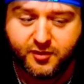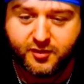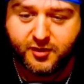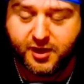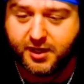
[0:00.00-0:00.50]

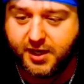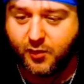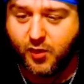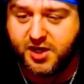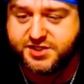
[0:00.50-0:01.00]
I gotta
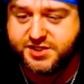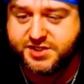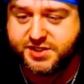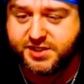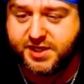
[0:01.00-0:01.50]
watch
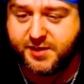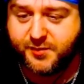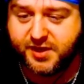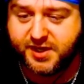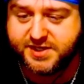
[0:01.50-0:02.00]
this again
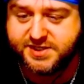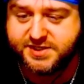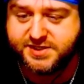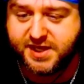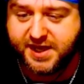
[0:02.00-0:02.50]
because
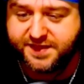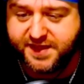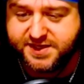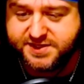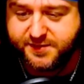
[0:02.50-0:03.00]
it's. I
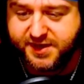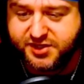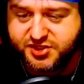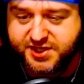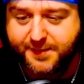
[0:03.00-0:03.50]
think somebody
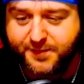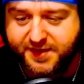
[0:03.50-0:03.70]
just got bit